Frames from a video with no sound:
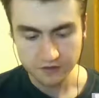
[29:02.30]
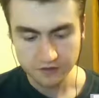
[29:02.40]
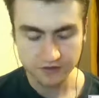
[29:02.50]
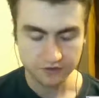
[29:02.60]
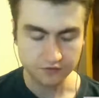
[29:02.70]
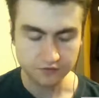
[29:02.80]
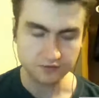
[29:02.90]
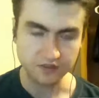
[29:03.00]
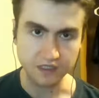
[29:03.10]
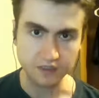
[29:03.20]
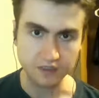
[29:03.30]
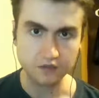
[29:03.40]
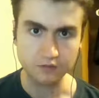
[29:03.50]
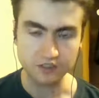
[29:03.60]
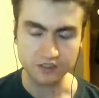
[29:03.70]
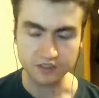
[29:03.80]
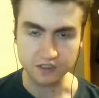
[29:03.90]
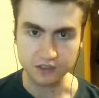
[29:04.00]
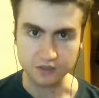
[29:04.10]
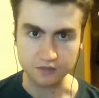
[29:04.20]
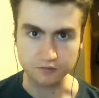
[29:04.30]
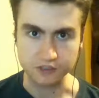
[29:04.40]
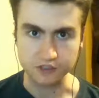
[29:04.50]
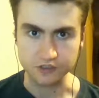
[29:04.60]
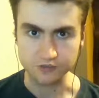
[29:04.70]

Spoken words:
to the human condition, which is where